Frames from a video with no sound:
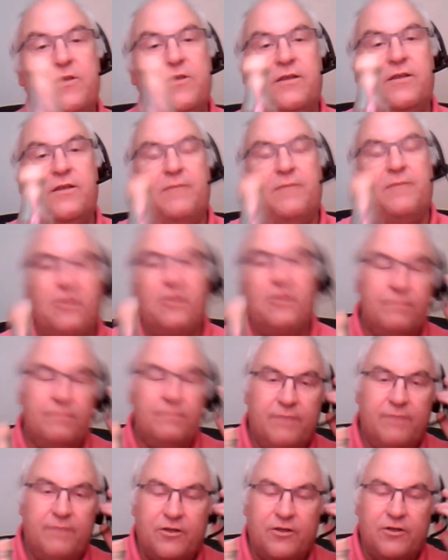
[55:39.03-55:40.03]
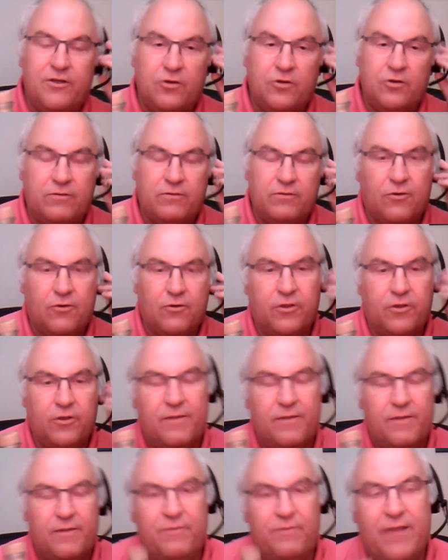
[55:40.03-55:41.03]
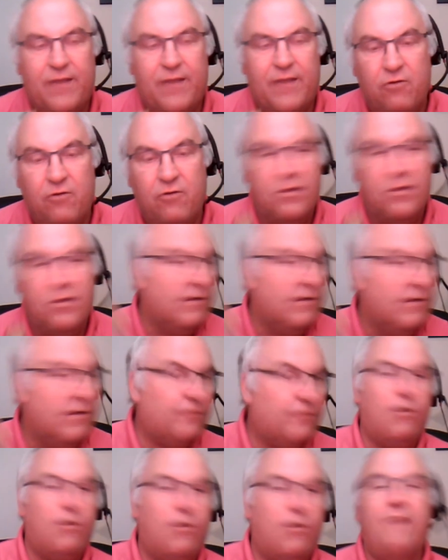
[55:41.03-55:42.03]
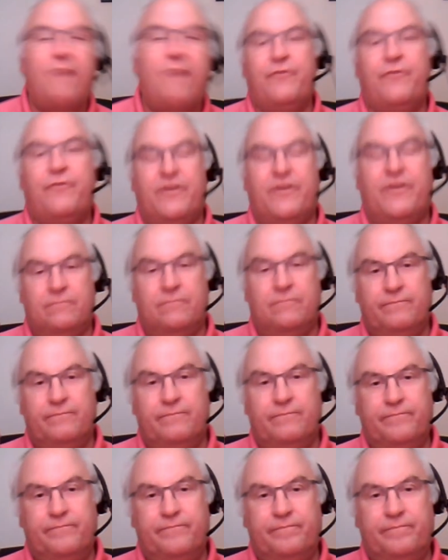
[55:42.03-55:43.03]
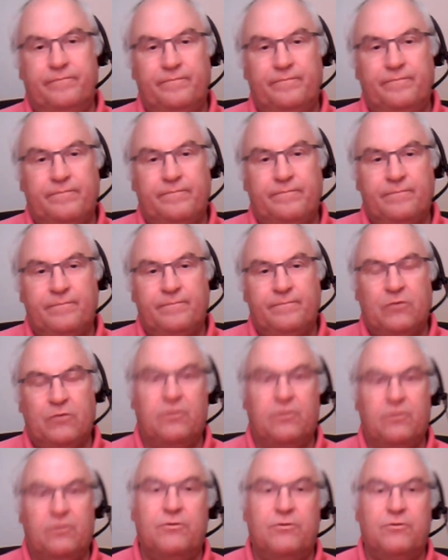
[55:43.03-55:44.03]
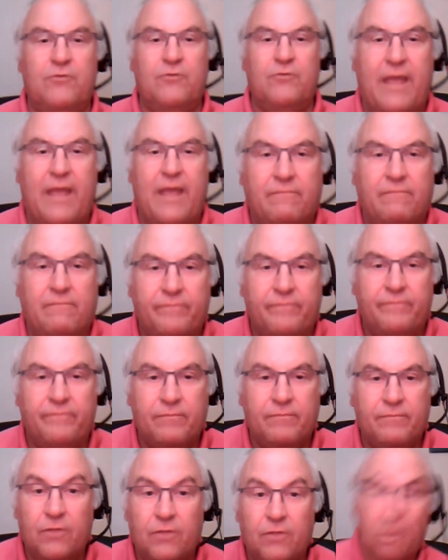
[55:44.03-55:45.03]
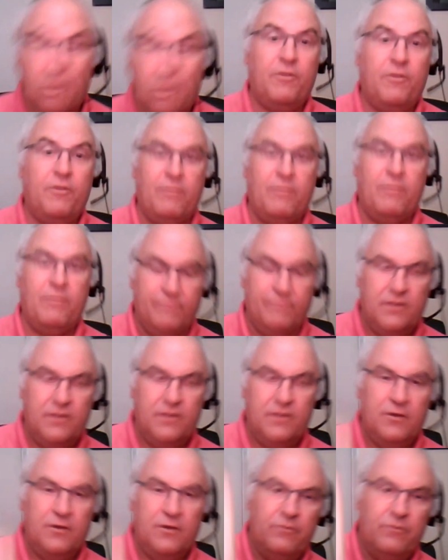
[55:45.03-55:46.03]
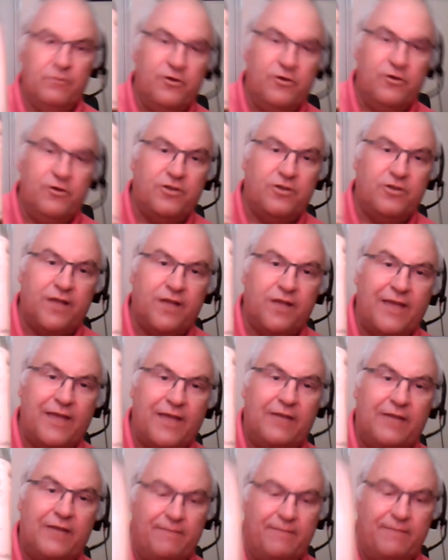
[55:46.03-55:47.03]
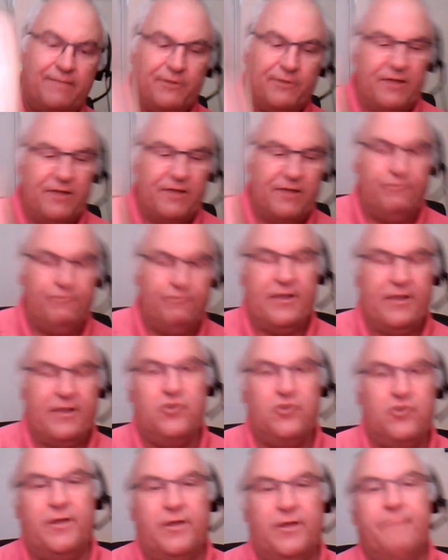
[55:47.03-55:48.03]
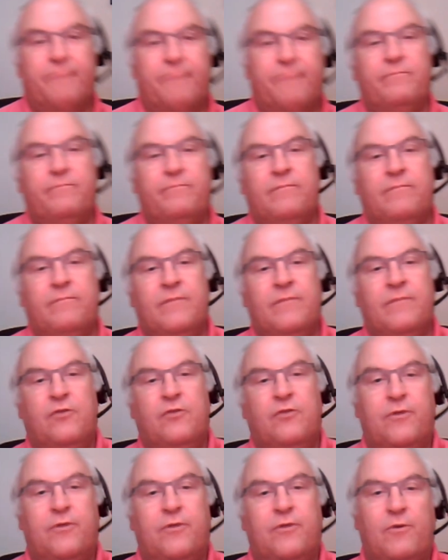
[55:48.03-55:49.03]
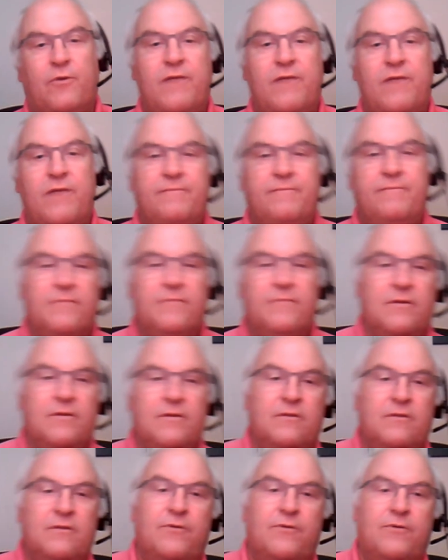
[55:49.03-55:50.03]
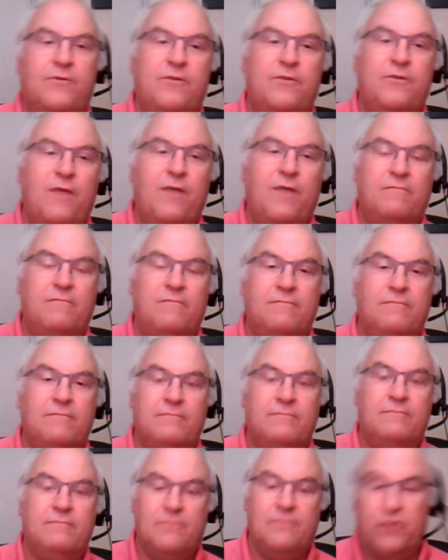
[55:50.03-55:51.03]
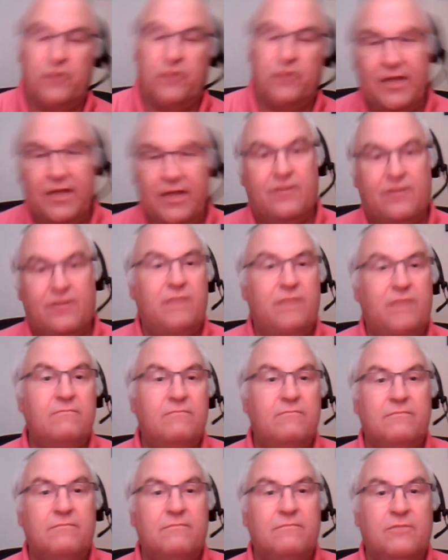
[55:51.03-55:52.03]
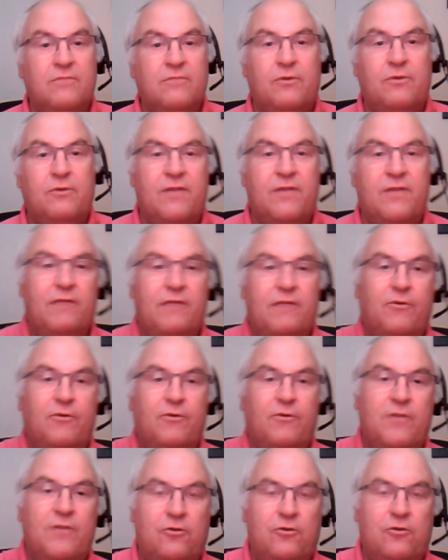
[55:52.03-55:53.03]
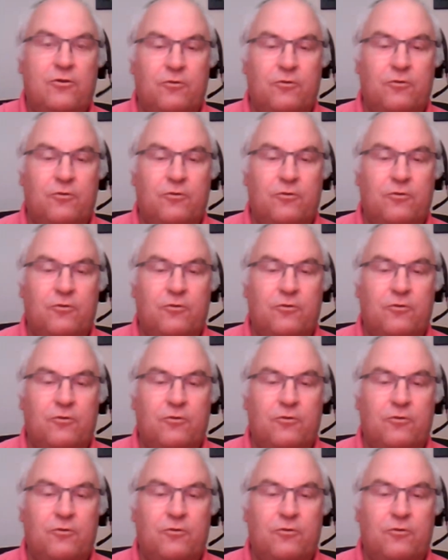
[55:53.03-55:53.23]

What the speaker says: They may not be as good. The quality might be down for whatever reason. What do we do then? Not a problem. We reduce that to 18% potentially. 21, 21, or 18, 20, 22.